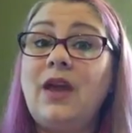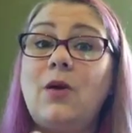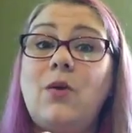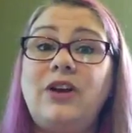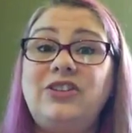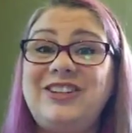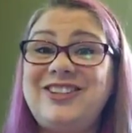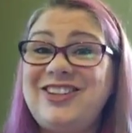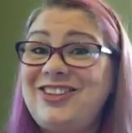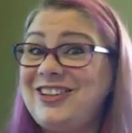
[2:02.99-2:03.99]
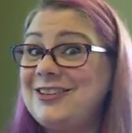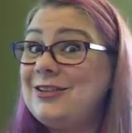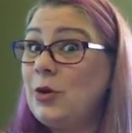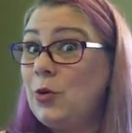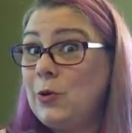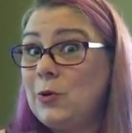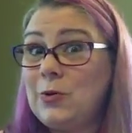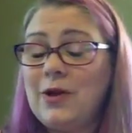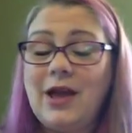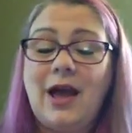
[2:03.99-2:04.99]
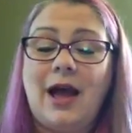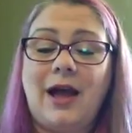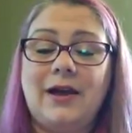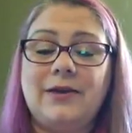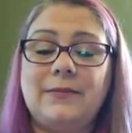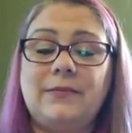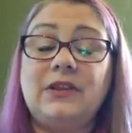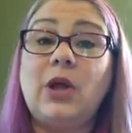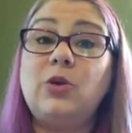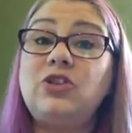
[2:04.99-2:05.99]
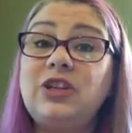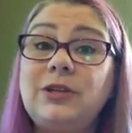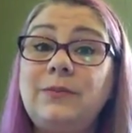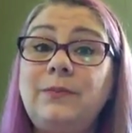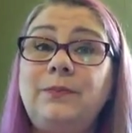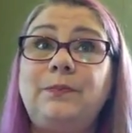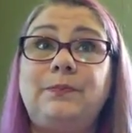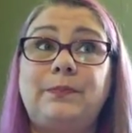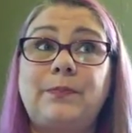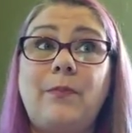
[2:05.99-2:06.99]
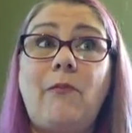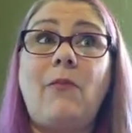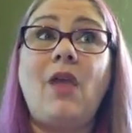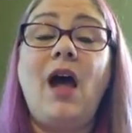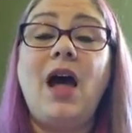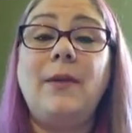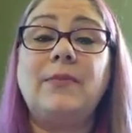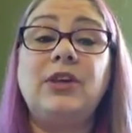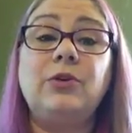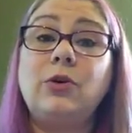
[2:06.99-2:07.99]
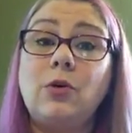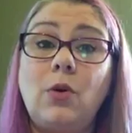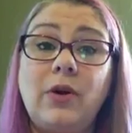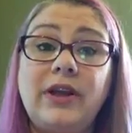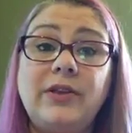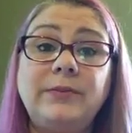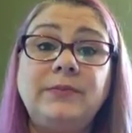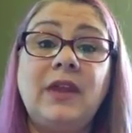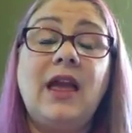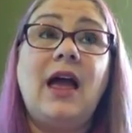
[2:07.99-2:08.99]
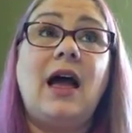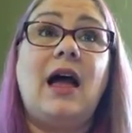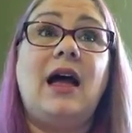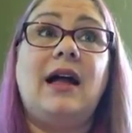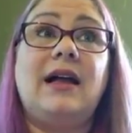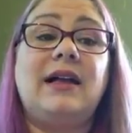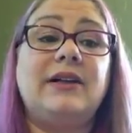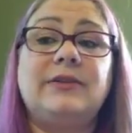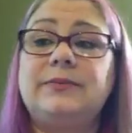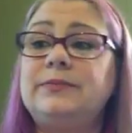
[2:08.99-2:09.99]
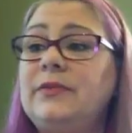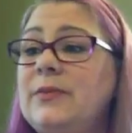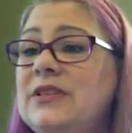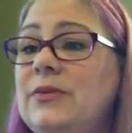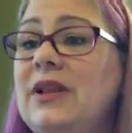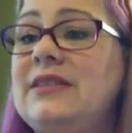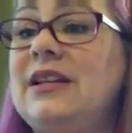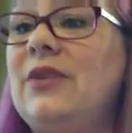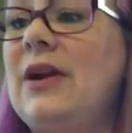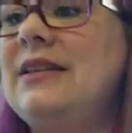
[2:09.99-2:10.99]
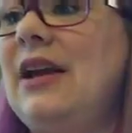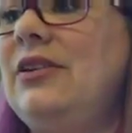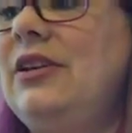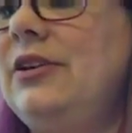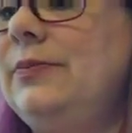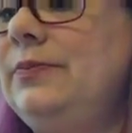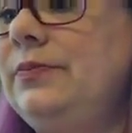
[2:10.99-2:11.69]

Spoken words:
washing dishes, lotion, cuticle oil. Let me see, what else did I write down here?